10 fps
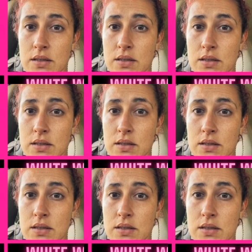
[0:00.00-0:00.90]

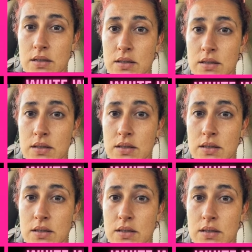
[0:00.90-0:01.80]

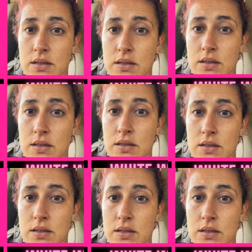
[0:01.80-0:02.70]

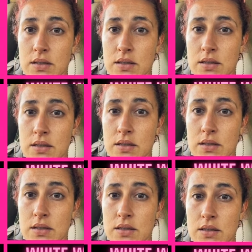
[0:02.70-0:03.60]

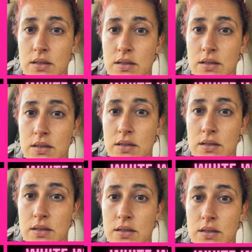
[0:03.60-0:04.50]

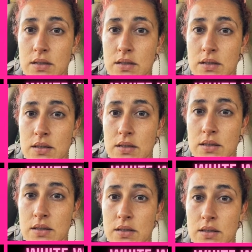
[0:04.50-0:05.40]

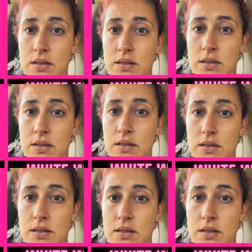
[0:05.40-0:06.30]

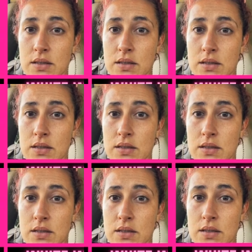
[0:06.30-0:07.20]

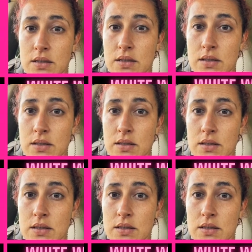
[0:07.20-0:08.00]
This person isn't speaking.